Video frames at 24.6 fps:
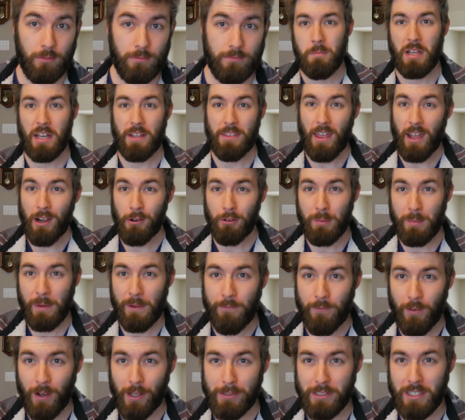But I thought it would be
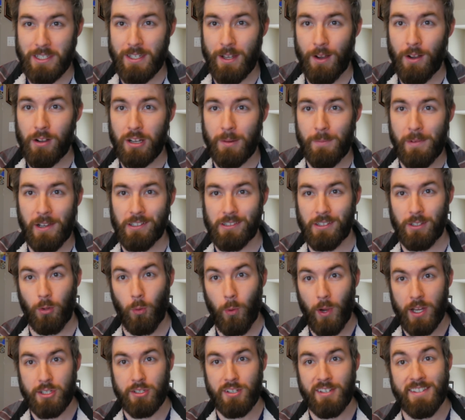fun to talk about the
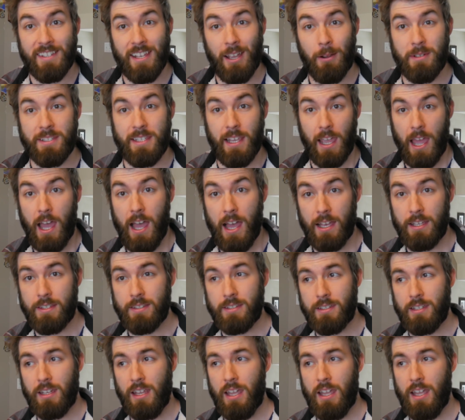questions I was asked